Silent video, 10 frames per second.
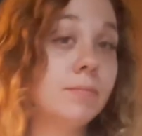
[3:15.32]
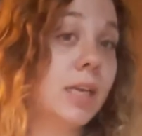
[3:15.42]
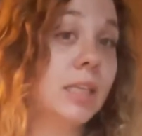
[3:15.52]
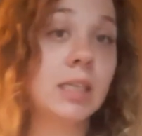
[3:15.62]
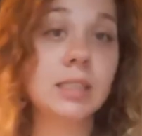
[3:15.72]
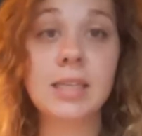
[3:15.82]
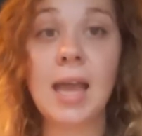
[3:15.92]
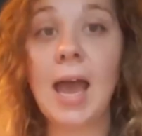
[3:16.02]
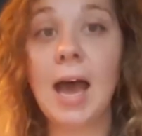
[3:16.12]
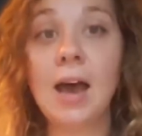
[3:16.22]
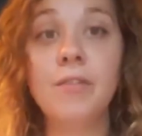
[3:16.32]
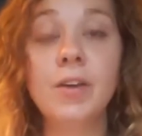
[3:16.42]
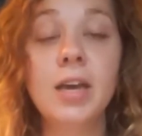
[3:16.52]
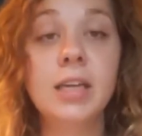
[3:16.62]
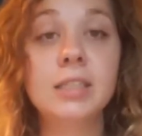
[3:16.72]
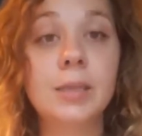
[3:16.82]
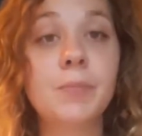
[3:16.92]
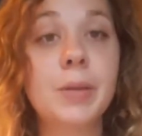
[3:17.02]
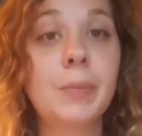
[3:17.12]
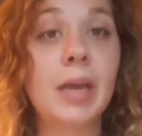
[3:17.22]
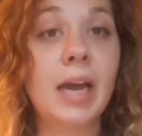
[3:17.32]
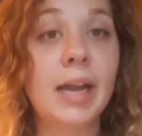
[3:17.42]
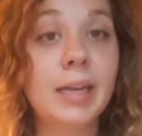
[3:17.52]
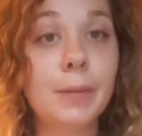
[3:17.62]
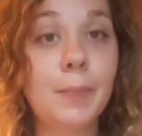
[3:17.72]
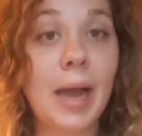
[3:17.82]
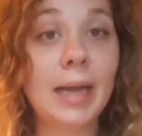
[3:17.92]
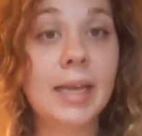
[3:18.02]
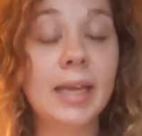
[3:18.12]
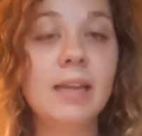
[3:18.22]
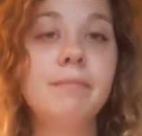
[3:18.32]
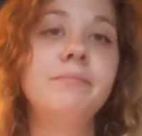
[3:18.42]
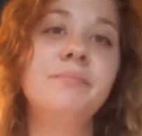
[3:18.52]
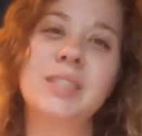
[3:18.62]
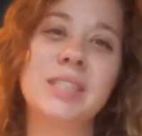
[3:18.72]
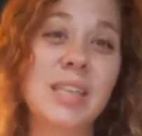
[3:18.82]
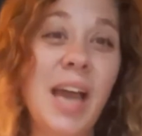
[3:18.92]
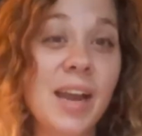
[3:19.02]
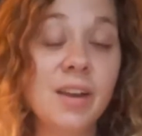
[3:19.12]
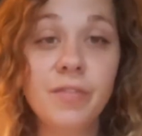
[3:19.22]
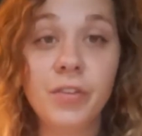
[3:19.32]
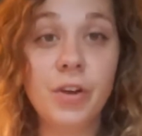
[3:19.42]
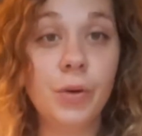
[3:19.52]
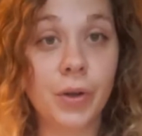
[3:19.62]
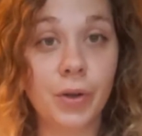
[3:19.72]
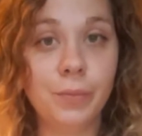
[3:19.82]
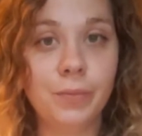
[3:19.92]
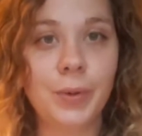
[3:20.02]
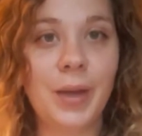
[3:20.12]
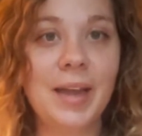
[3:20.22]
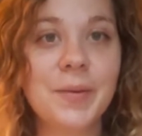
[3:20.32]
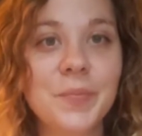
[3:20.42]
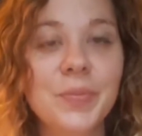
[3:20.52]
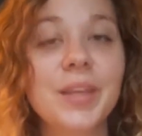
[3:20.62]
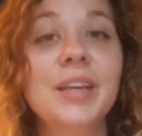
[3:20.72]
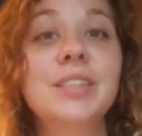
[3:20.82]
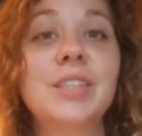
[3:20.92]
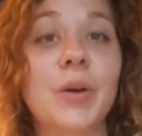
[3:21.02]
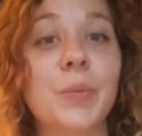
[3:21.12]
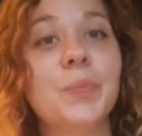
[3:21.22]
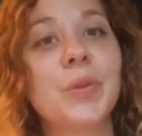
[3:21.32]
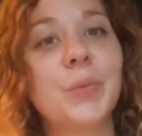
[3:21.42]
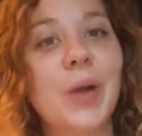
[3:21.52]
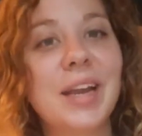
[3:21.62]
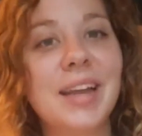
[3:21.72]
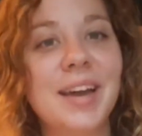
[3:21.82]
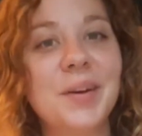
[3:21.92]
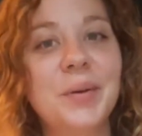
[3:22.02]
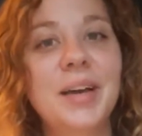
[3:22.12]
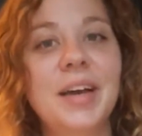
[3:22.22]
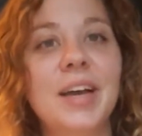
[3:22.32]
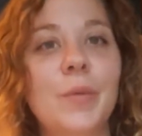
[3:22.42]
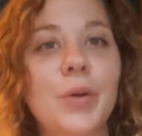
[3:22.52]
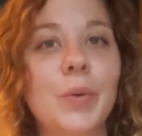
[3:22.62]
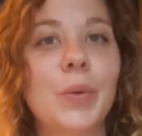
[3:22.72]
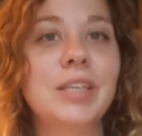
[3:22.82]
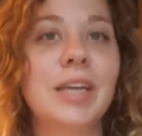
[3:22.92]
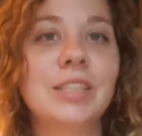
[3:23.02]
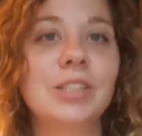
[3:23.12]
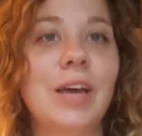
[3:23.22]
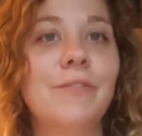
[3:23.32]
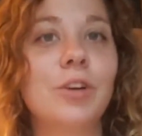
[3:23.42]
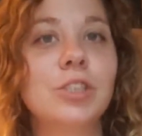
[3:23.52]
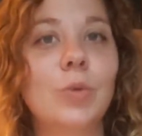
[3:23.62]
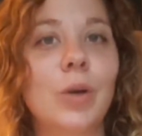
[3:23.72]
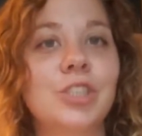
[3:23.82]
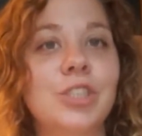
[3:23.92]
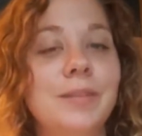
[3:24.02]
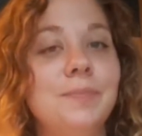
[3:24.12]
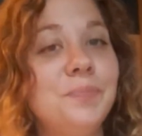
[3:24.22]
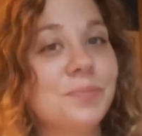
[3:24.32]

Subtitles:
and doesn't have something behind it backing it is kind of a no-go, okay? So right now we're going to answer that first question